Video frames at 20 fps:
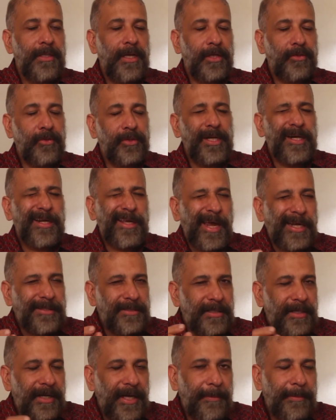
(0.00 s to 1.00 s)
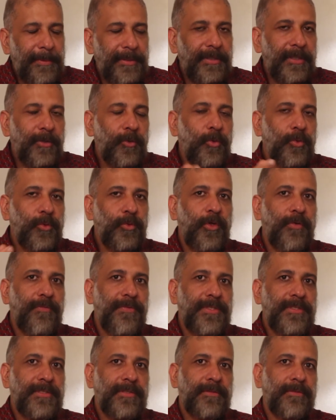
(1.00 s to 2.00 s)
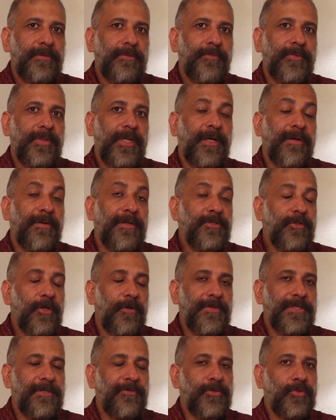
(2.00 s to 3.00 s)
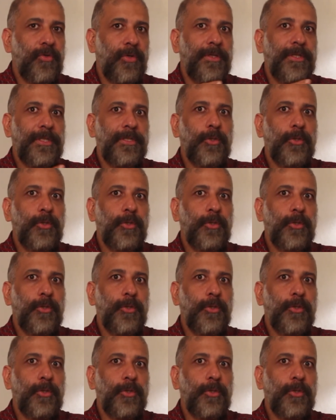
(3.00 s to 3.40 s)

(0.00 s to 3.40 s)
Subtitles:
I thought I'd catch a nap and then go to office. When I reached office, it was already